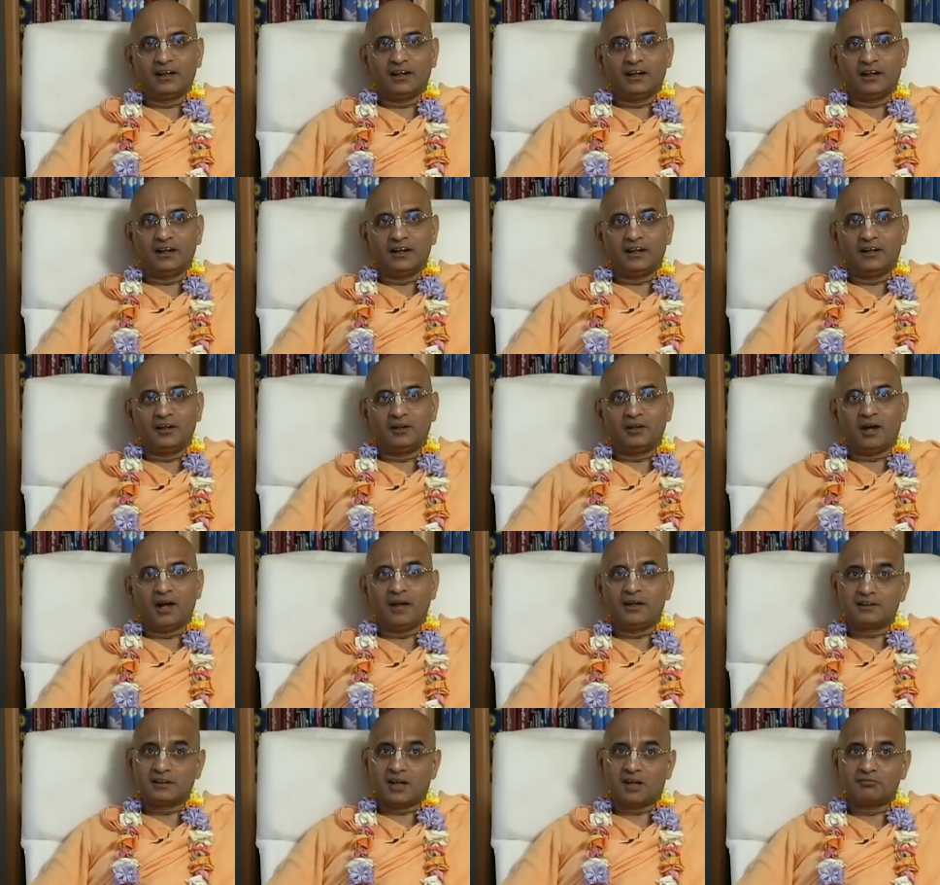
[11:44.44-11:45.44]
and
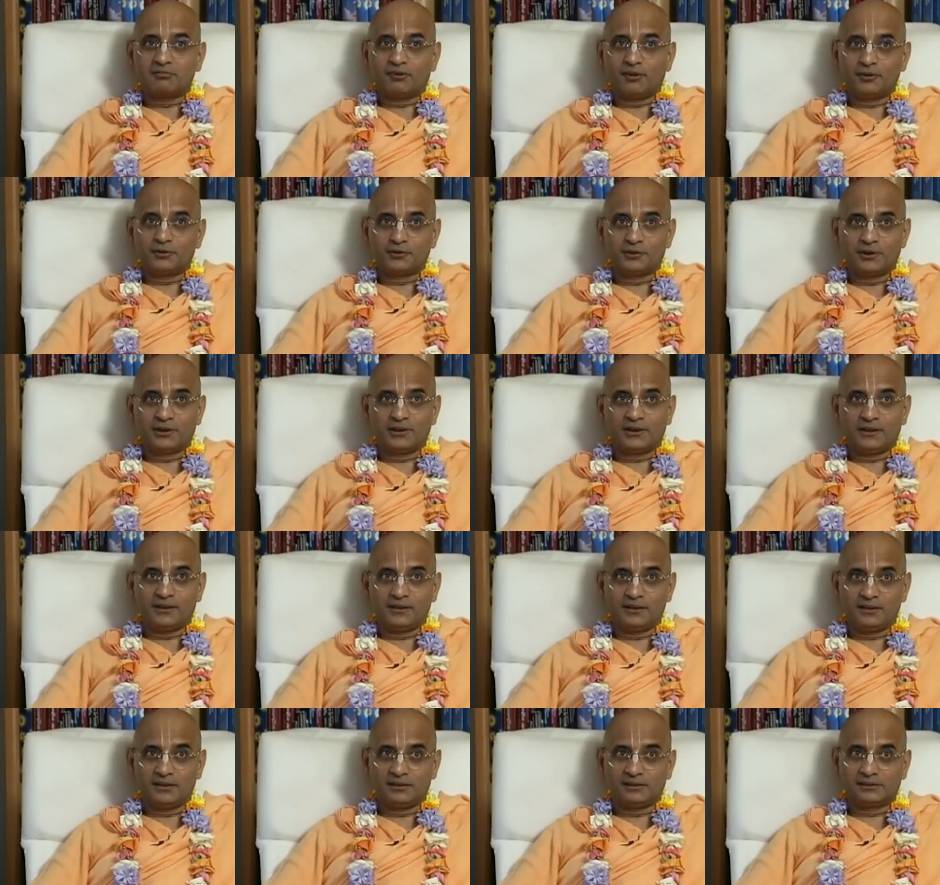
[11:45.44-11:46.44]
it's unfortunate that
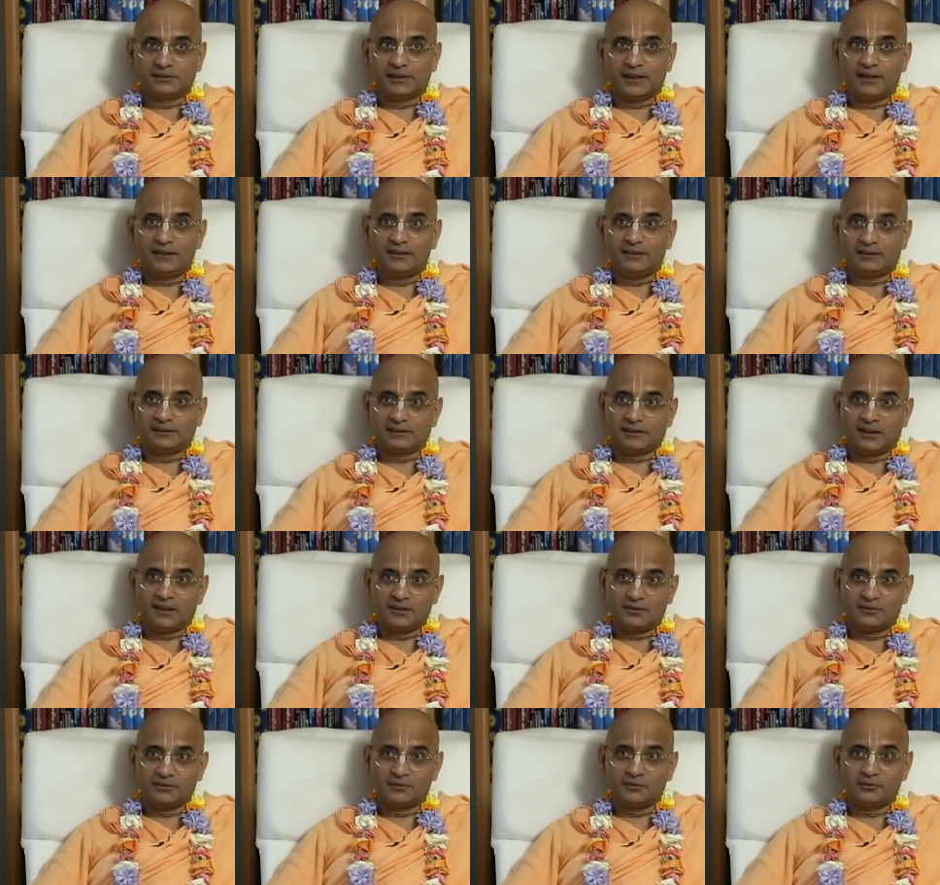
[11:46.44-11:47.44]
he didn't send his son
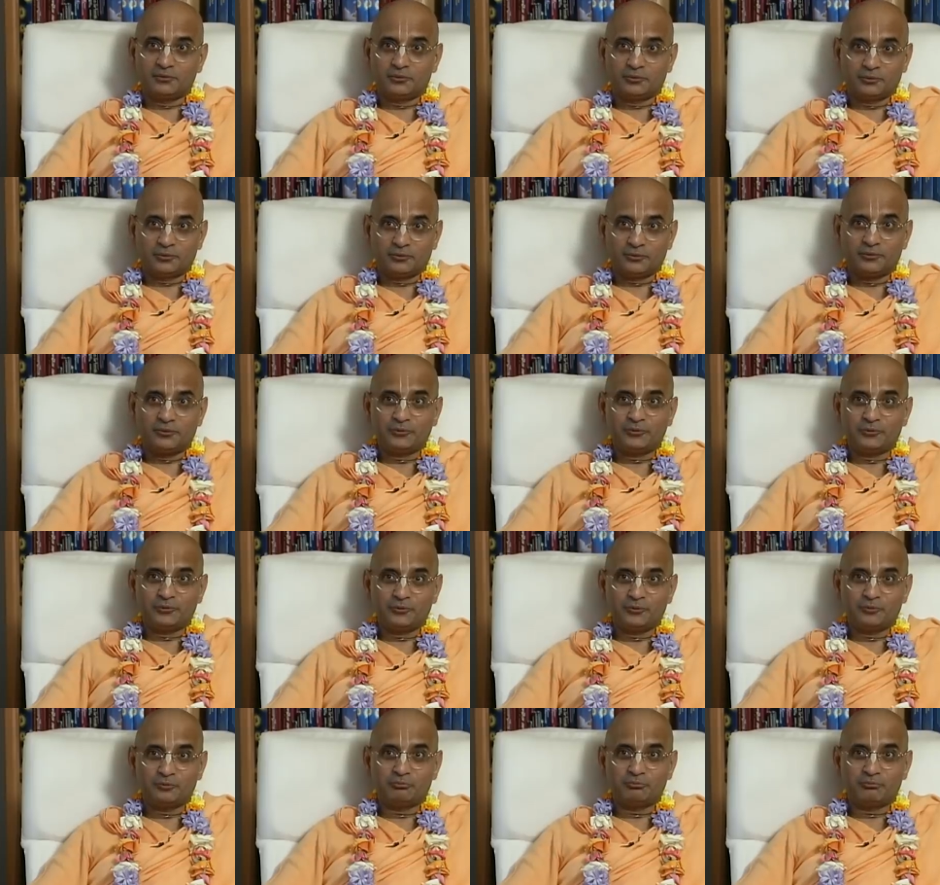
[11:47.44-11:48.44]
to the Gurukul,
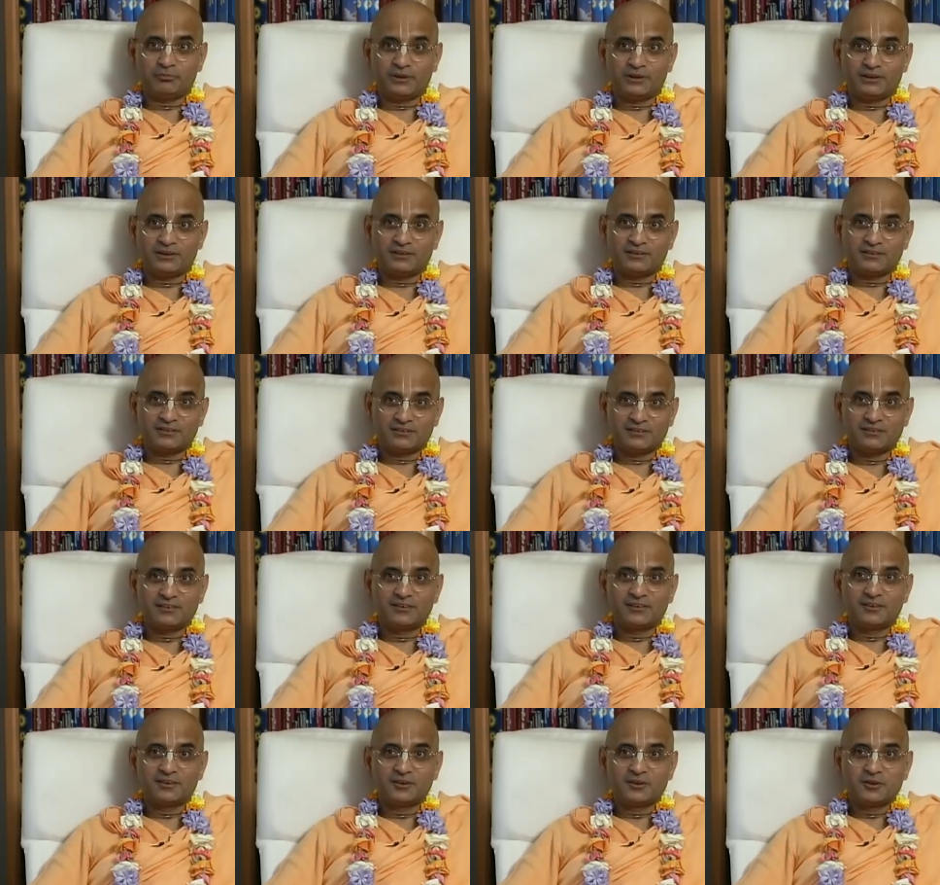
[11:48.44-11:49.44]
but
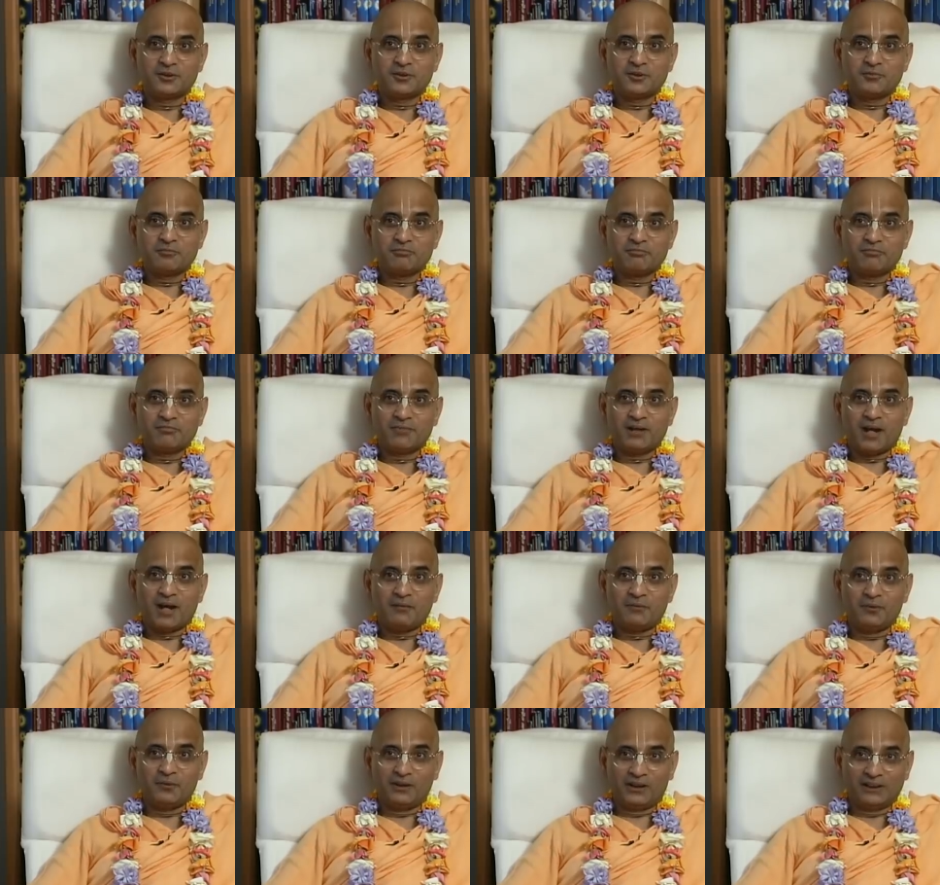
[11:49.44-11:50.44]
I
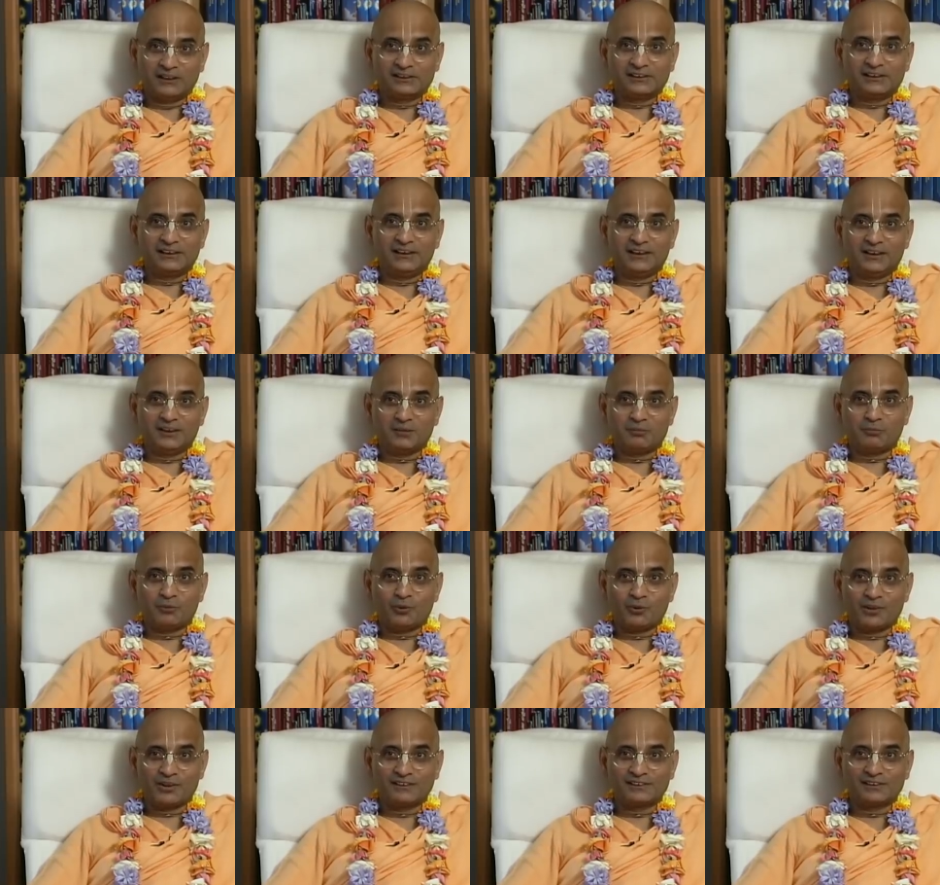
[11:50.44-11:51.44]
mean, you can see the
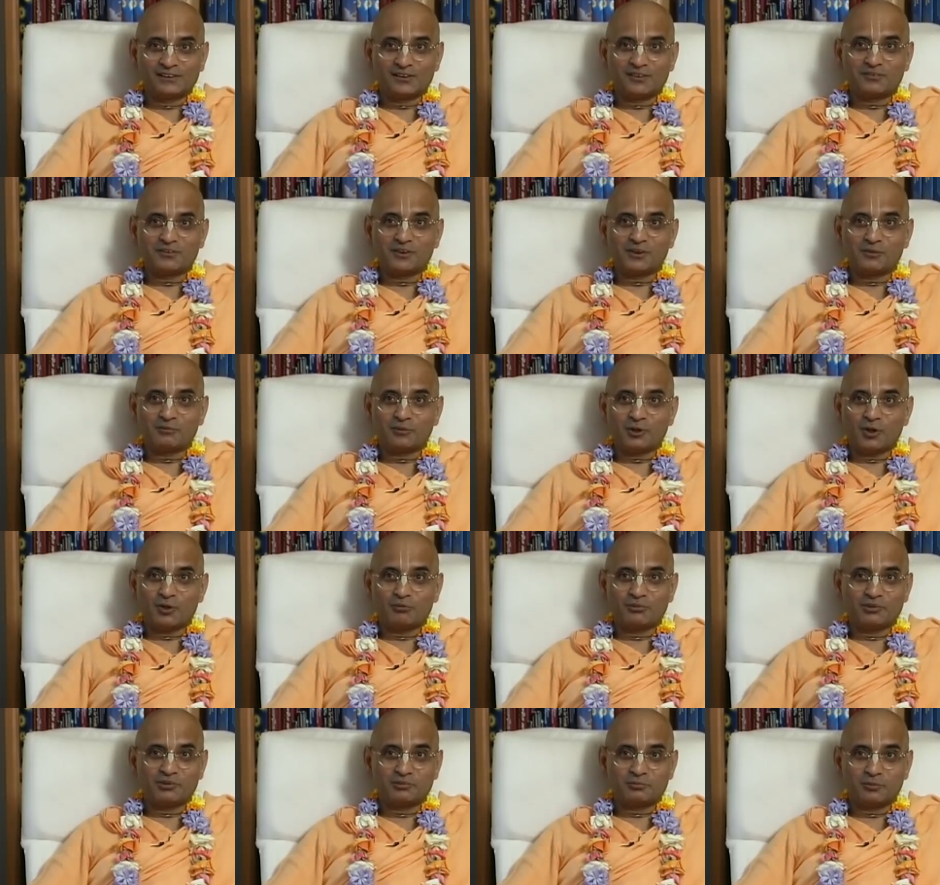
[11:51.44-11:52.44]
potency of Srila
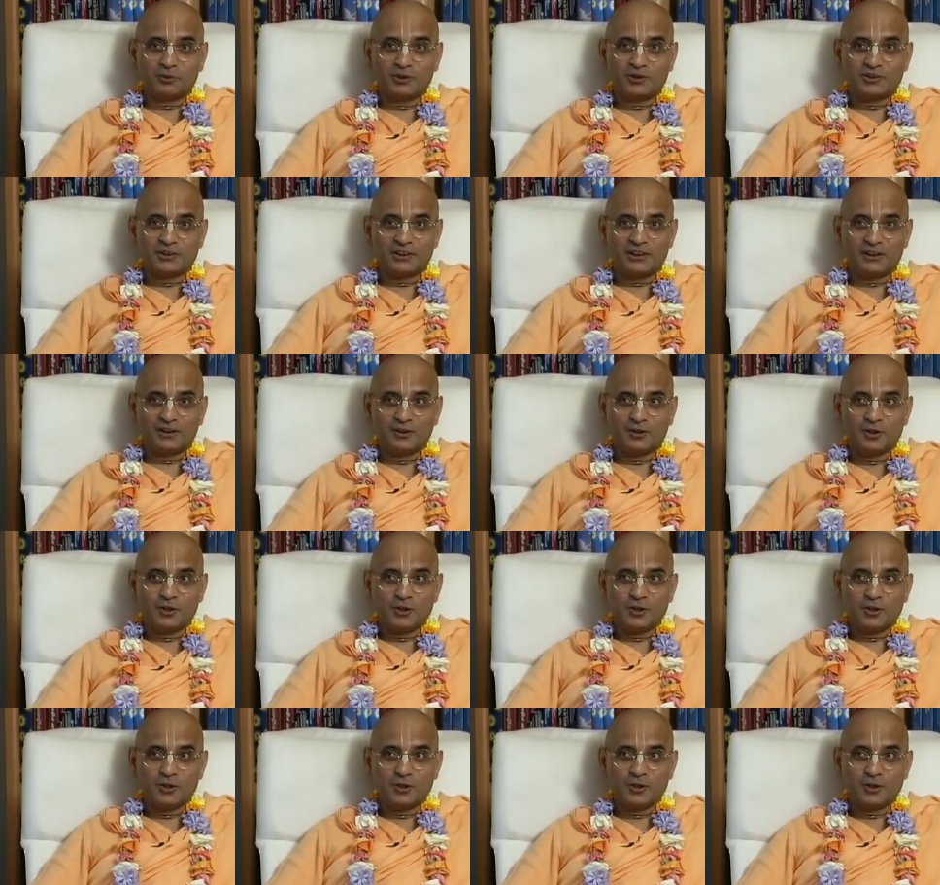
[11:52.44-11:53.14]
Prabhupada's preaching.